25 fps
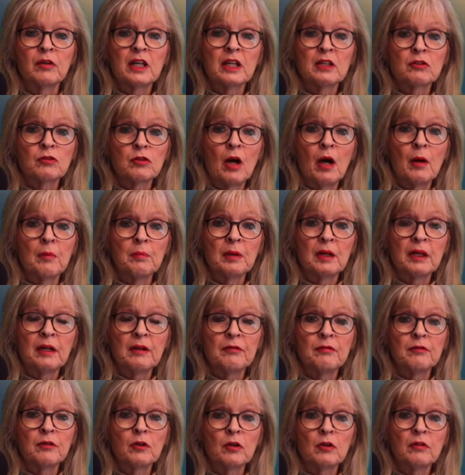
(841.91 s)
example,
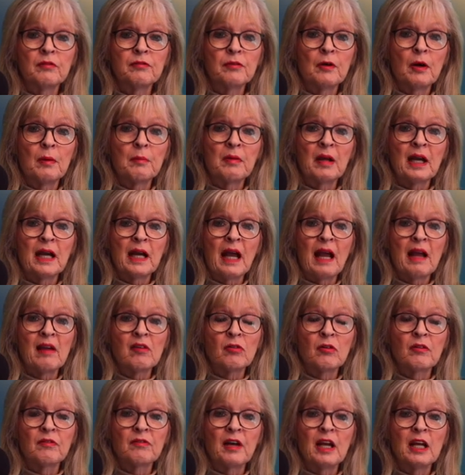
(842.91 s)
if you're from the
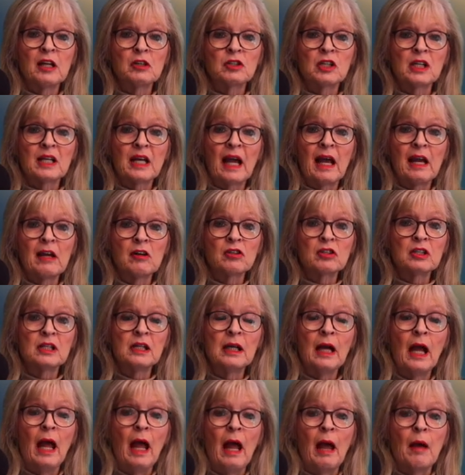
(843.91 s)
gate of
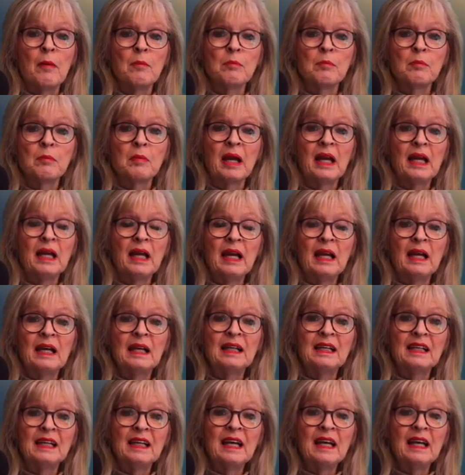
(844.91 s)
education, many
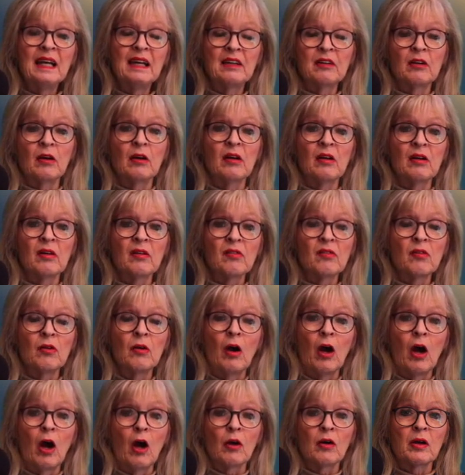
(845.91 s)
leaders,
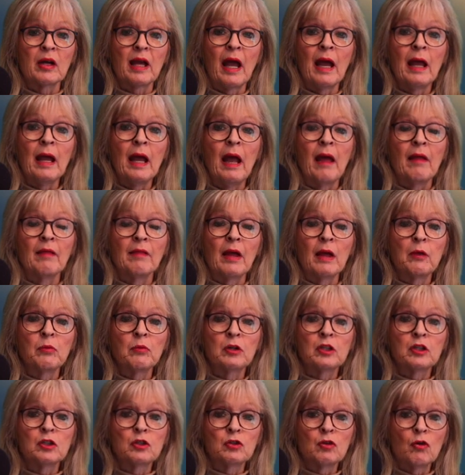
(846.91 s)
okay, they
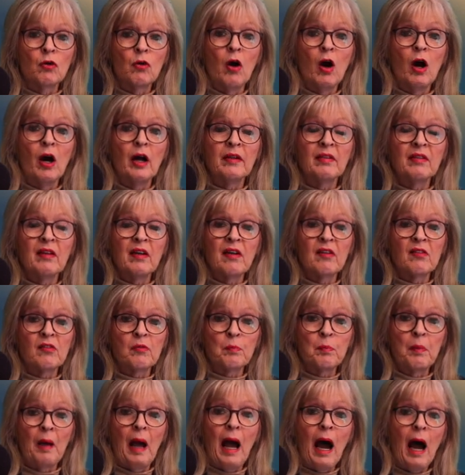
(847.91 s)
would draw on these
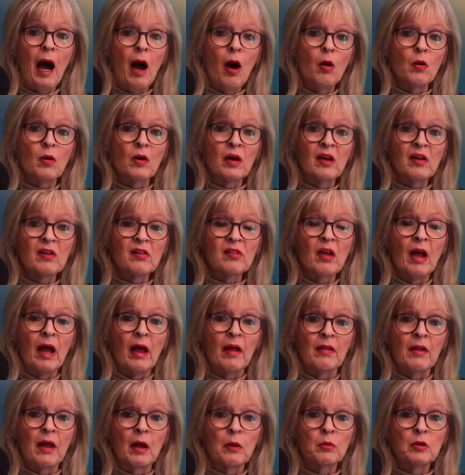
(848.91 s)
powers,
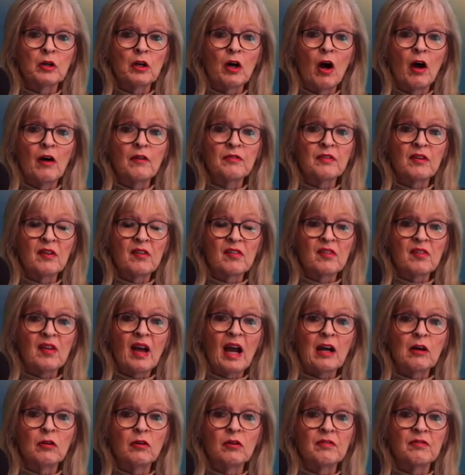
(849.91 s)
they would offer
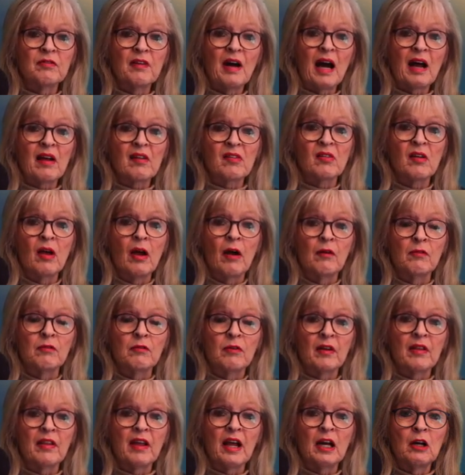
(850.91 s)
sacrifice
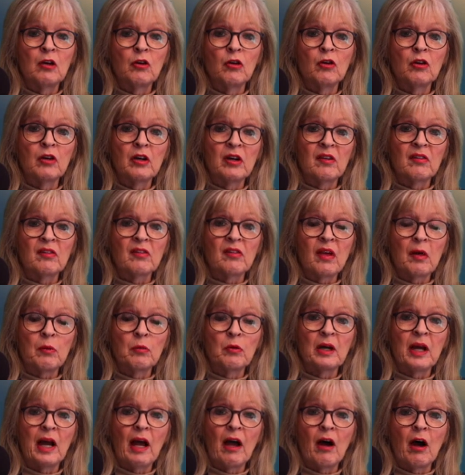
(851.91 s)
for their learners, they
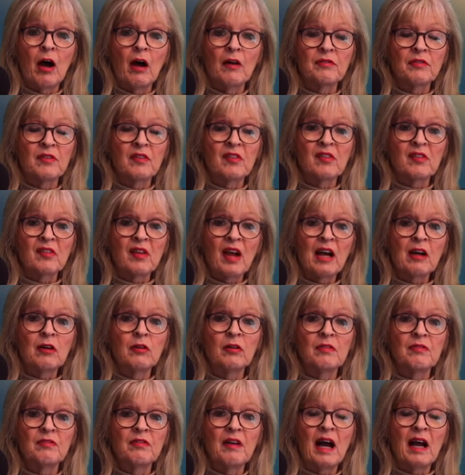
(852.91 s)
would offer
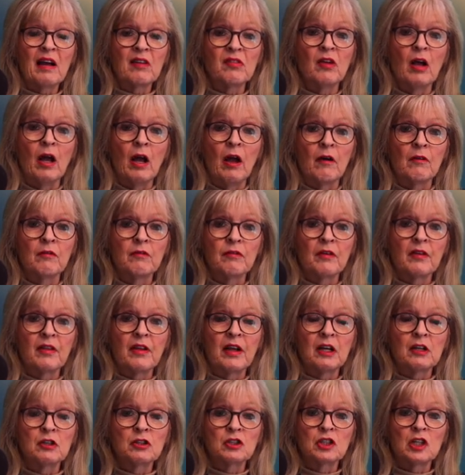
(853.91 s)
sacrifice for
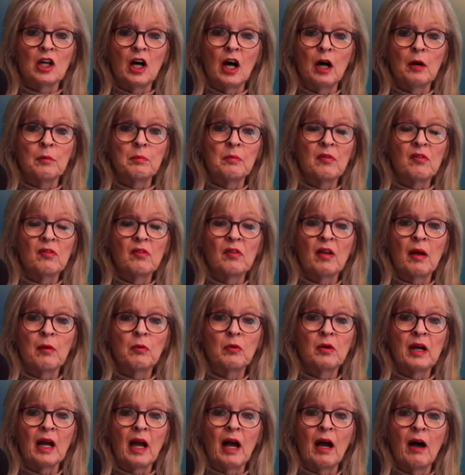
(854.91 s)
their jobs, they
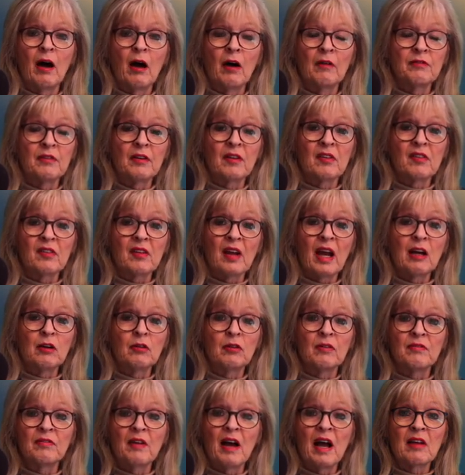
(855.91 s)
would offer
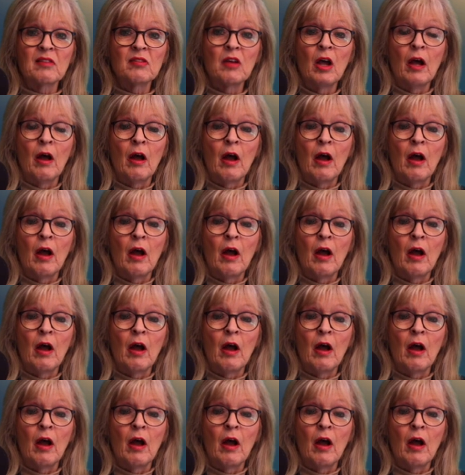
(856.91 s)
sacrifice